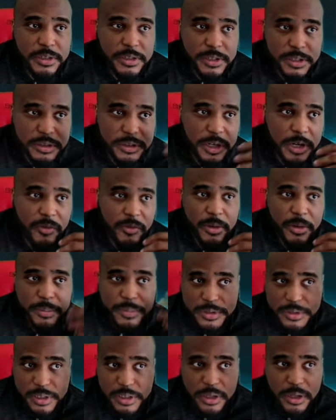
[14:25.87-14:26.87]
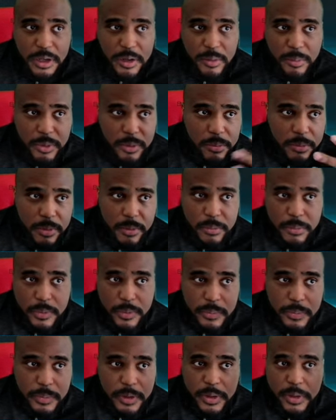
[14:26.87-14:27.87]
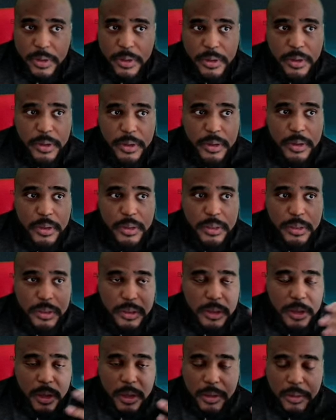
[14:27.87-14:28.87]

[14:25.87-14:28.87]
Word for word: this not represented, boom, boom, boom. Yeah.